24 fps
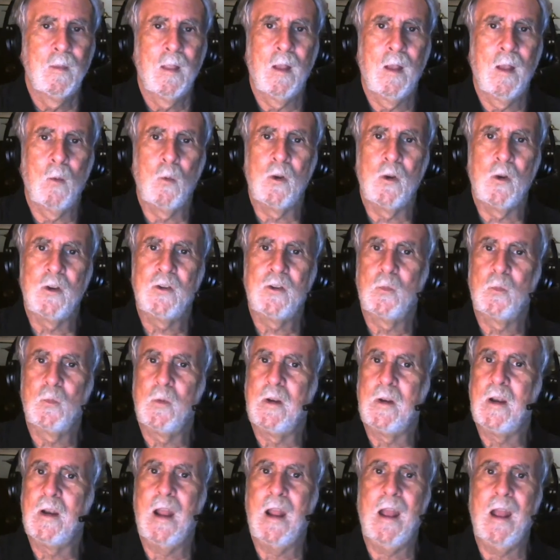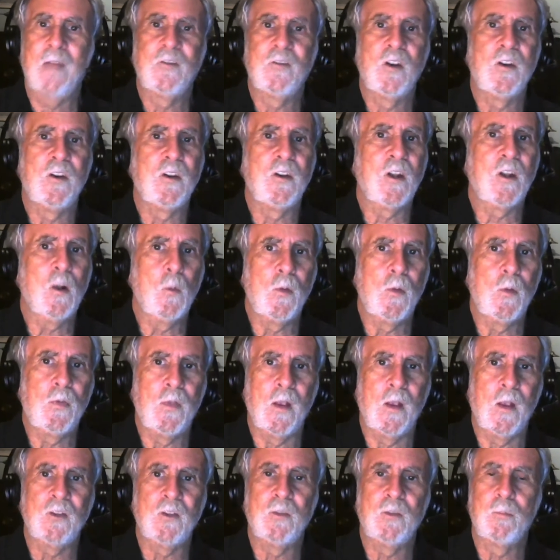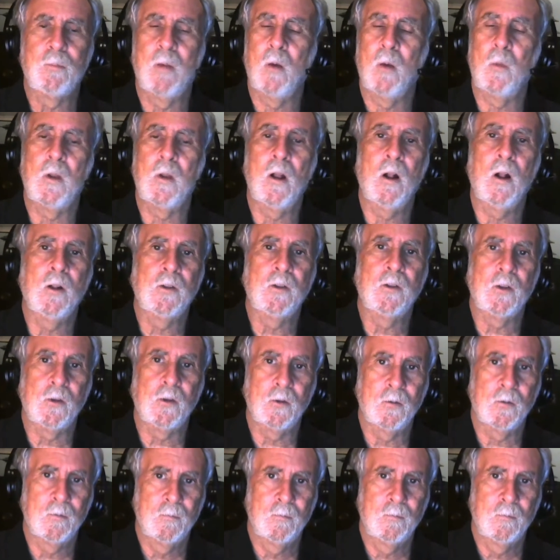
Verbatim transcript: I wish we didn't have to deal with this, but we all do.